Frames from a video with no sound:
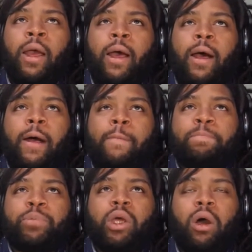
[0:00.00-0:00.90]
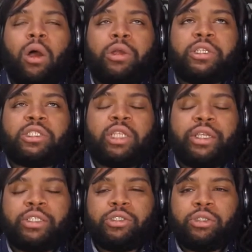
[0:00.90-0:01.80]
The hardest
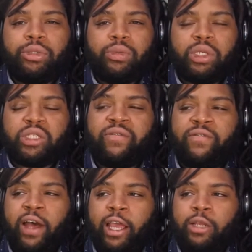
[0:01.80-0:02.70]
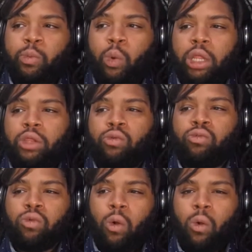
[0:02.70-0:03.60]
thing to do is to find what the
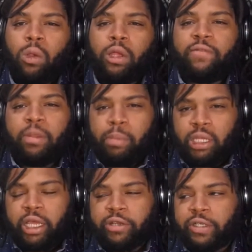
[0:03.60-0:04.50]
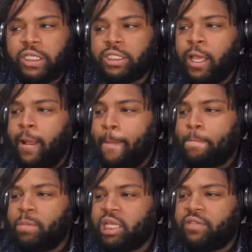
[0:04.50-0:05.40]
role of the player is.
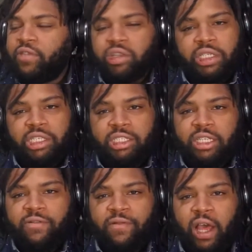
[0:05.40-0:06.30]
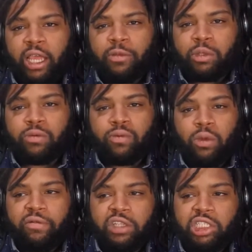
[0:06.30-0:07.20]
It's very easy to find what the role
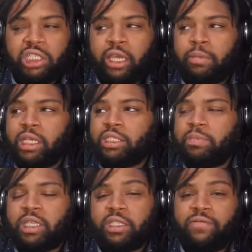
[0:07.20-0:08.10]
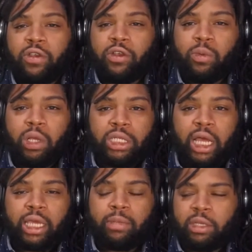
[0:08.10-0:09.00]
of the GM is because it's very well
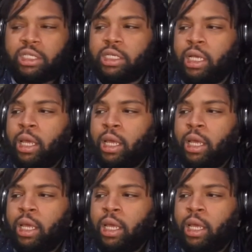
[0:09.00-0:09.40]
documented.